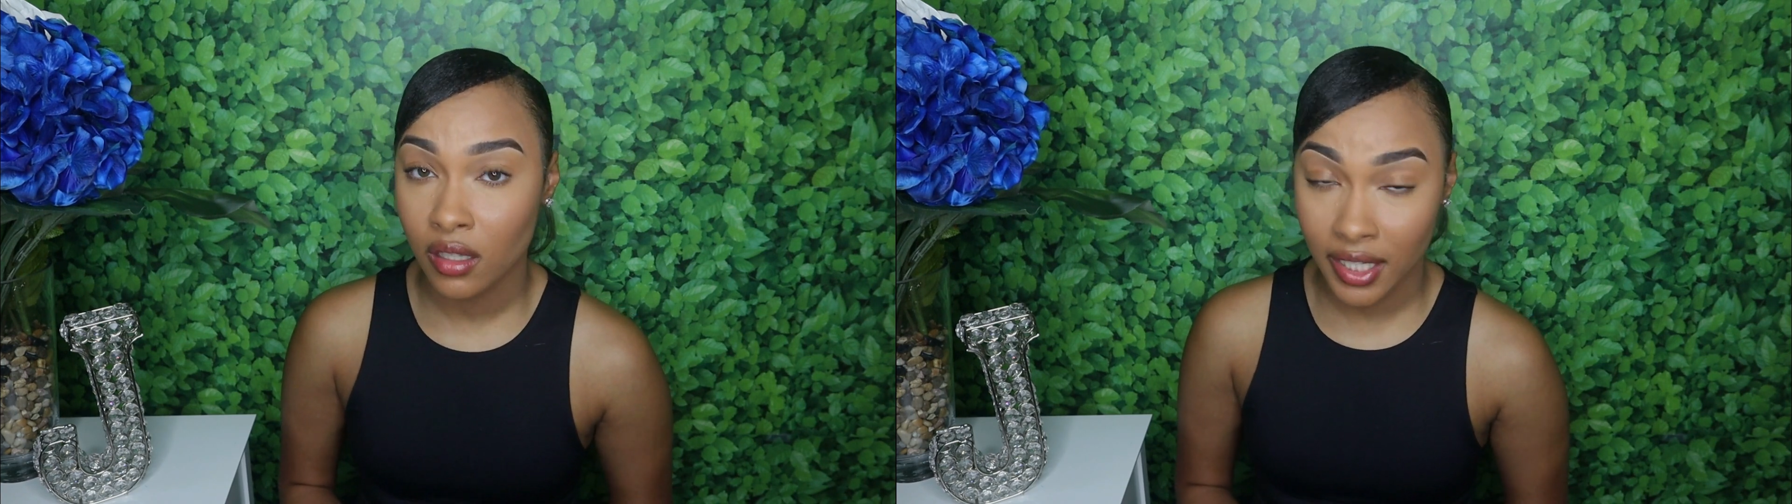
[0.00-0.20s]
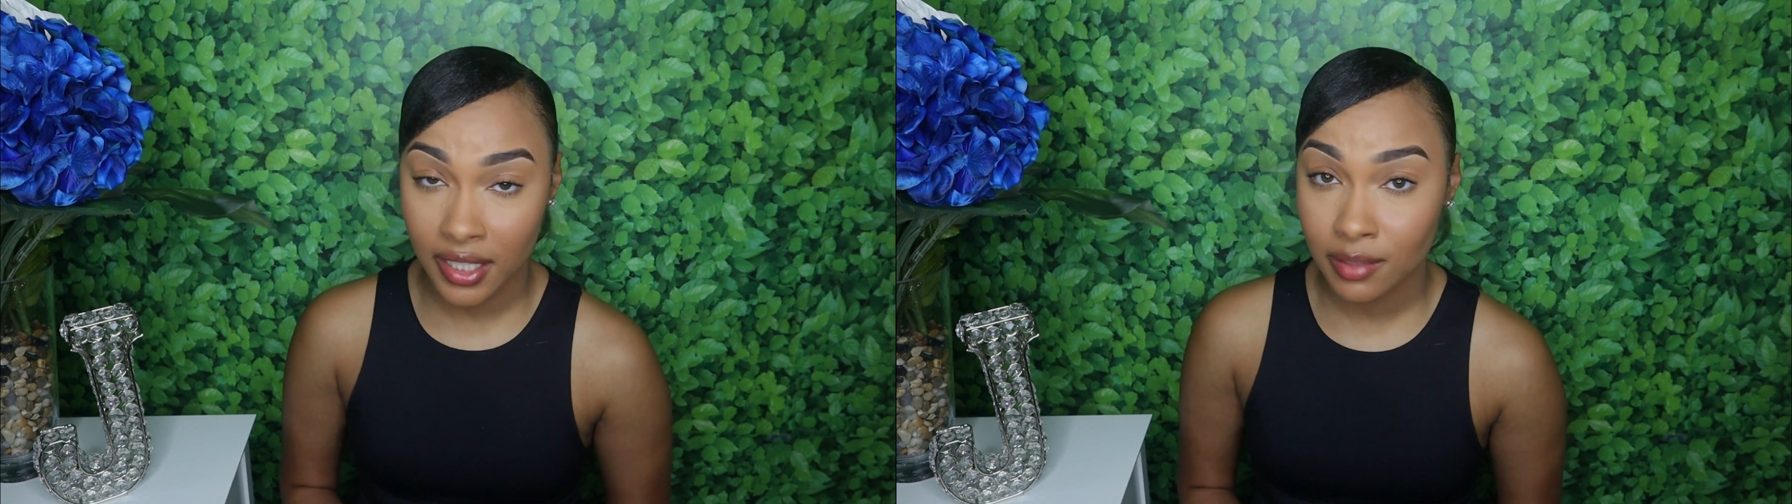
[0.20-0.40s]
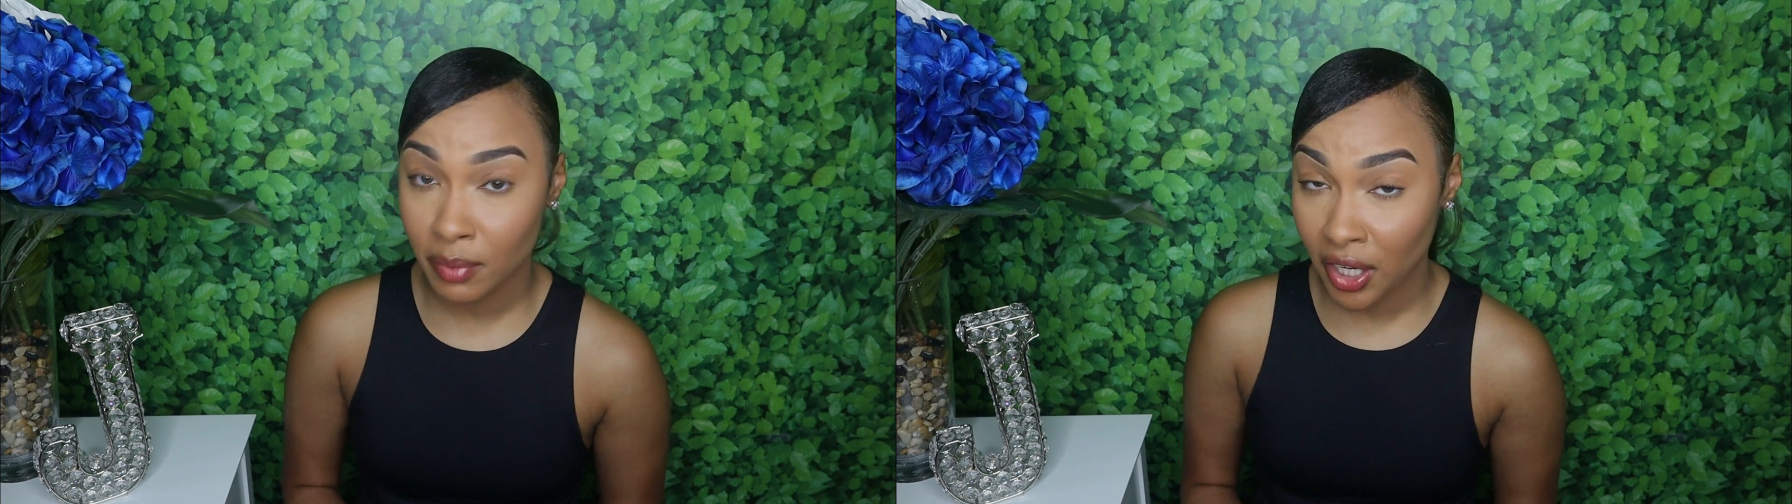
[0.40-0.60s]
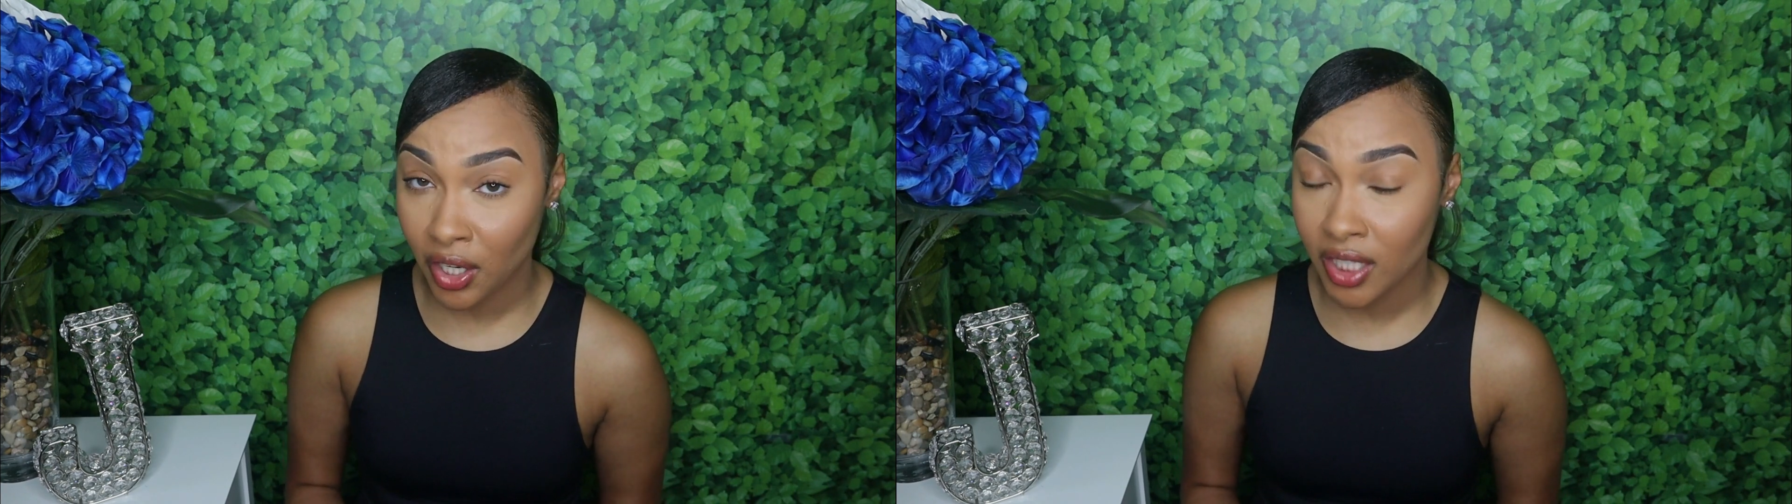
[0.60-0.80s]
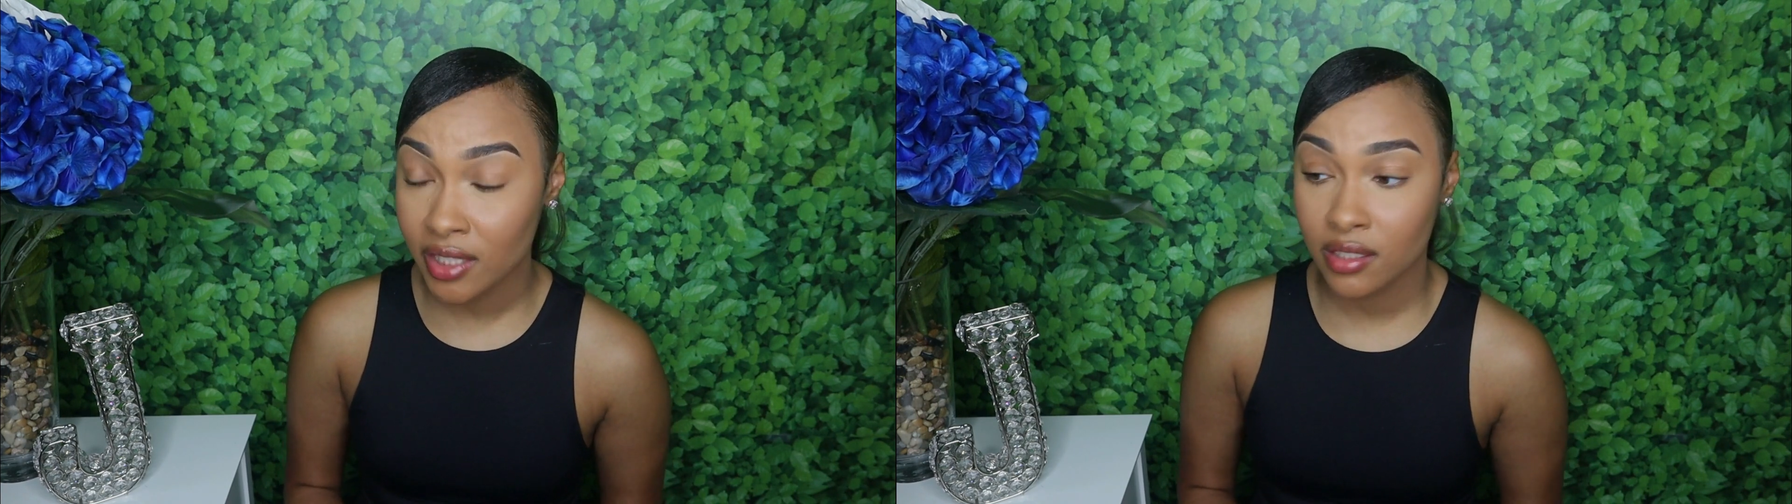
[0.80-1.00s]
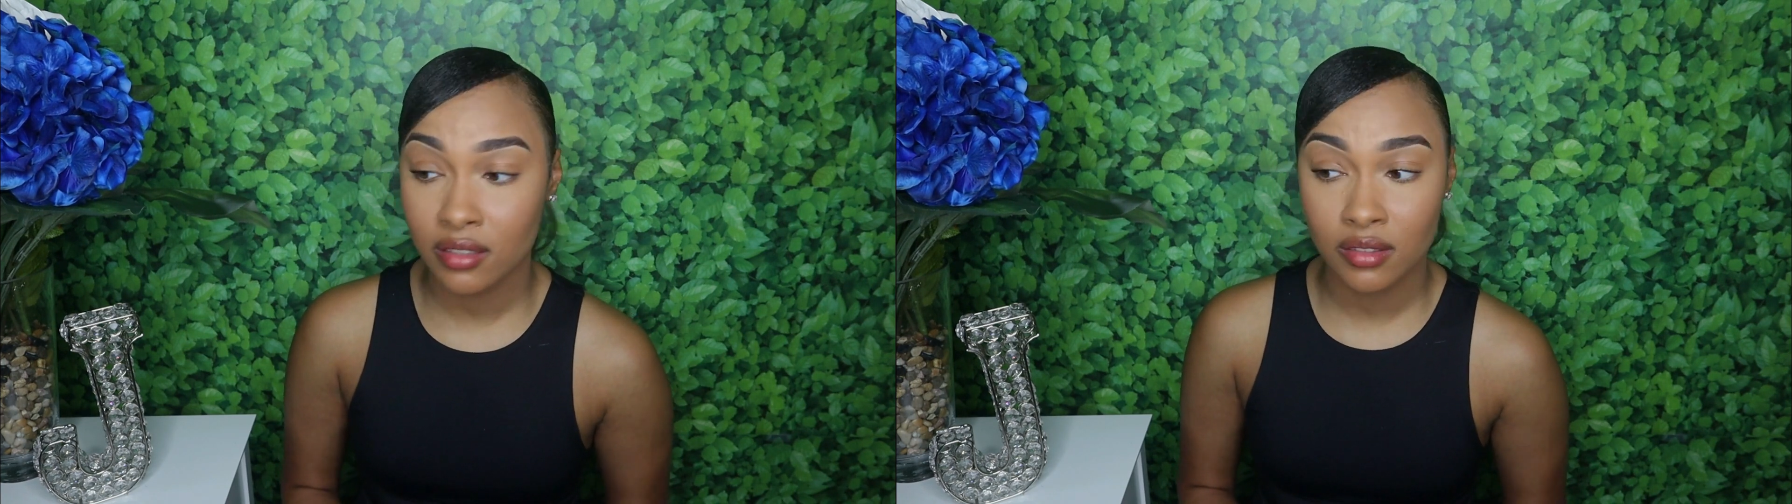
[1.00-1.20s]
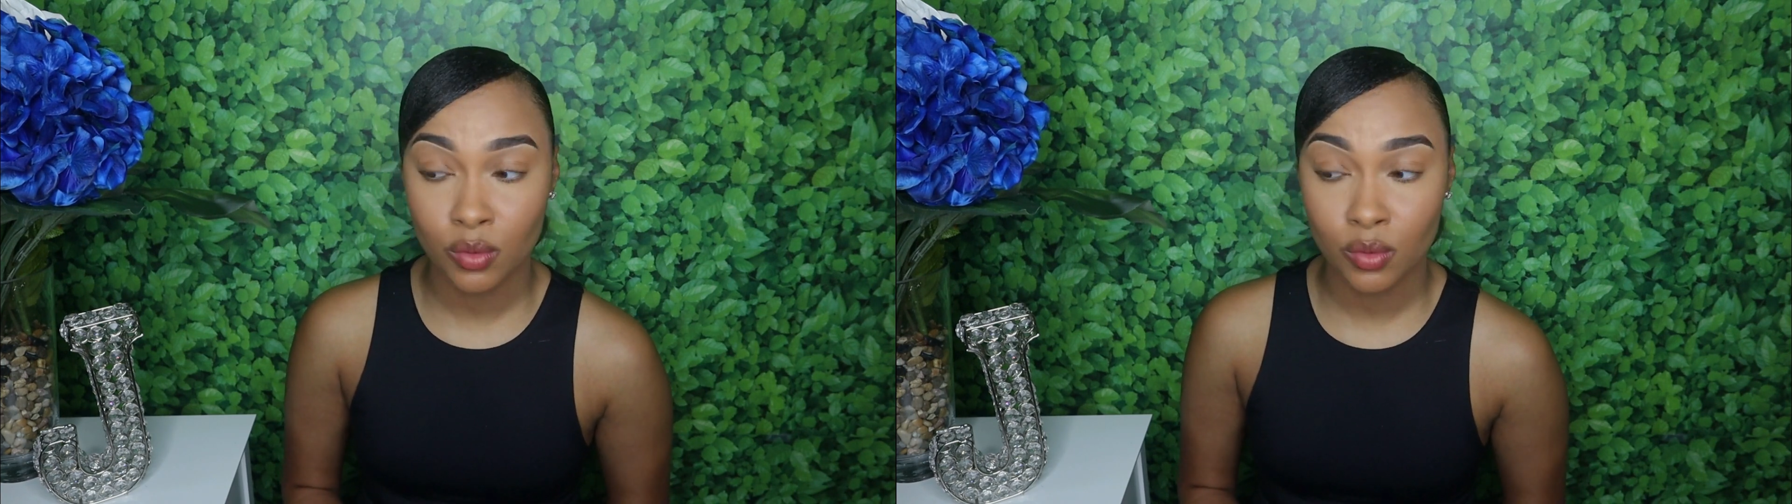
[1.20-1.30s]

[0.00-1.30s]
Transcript: like his parents,